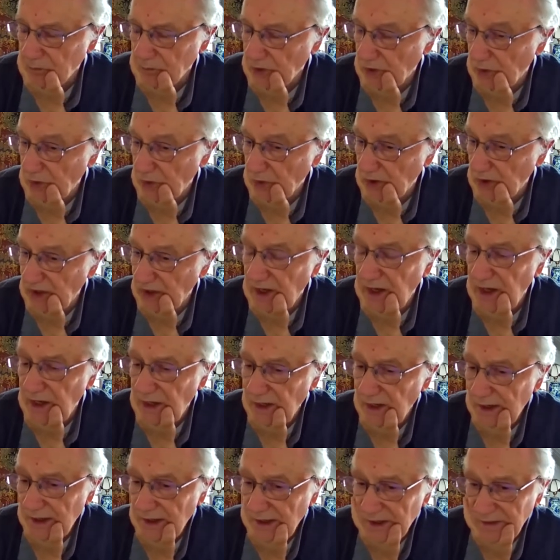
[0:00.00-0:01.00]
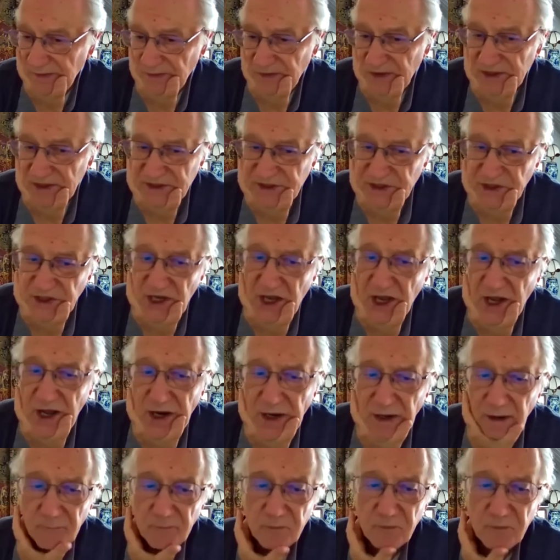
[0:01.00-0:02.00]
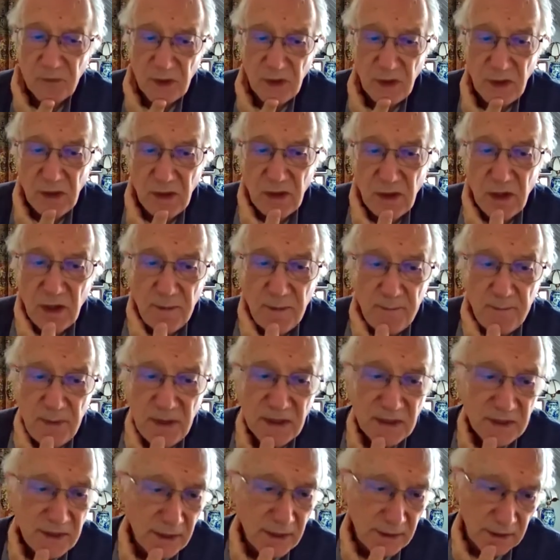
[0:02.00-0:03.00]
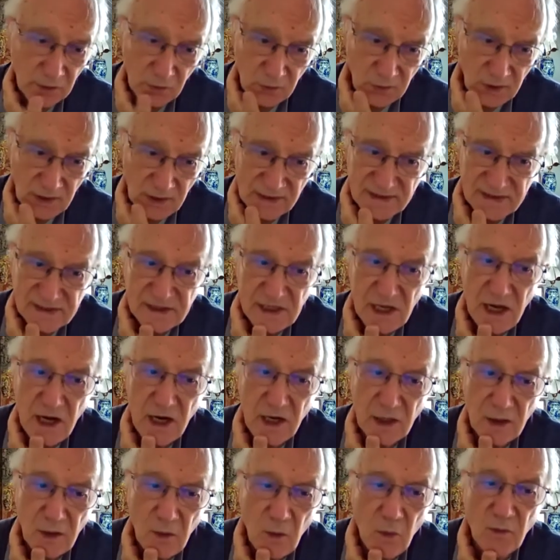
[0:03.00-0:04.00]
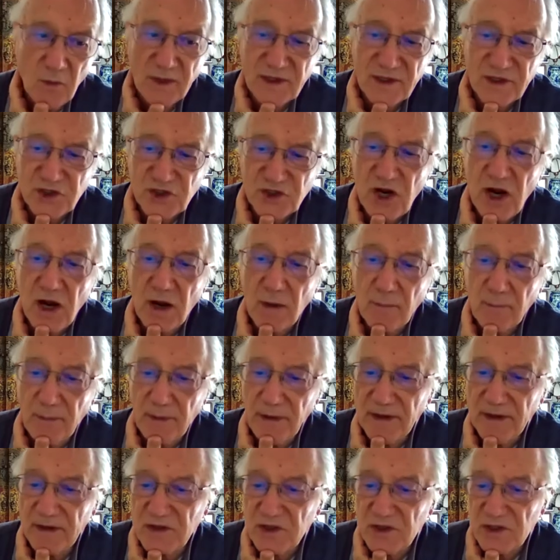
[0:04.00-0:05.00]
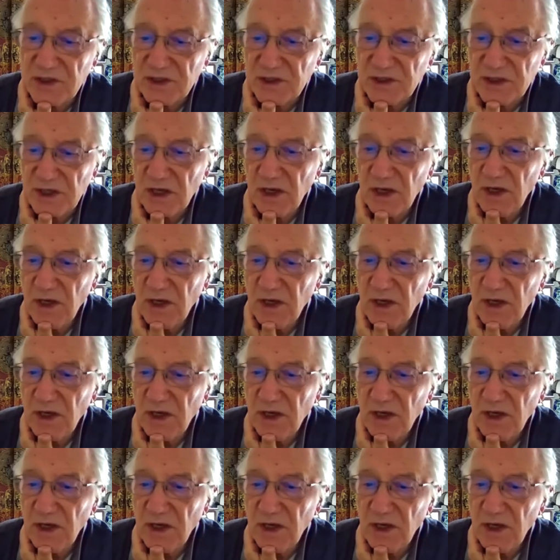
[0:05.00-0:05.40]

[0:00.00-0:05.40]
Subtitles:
Okay, the star, a pentagonal star with sharp edges.